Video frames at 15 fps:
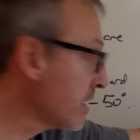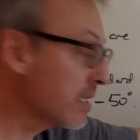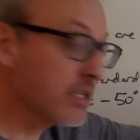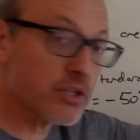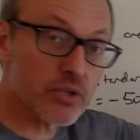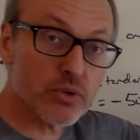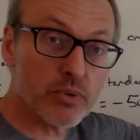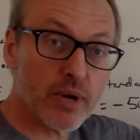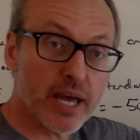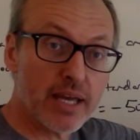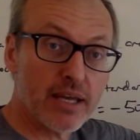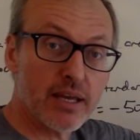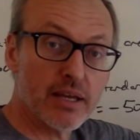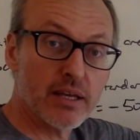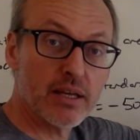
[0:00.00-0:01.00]
the initial
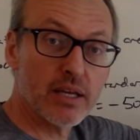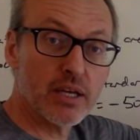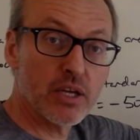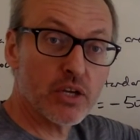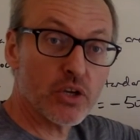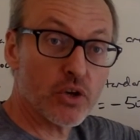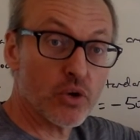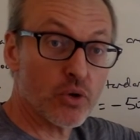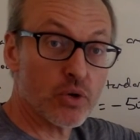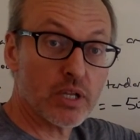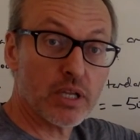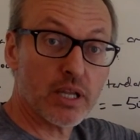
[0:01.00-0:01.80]
ray go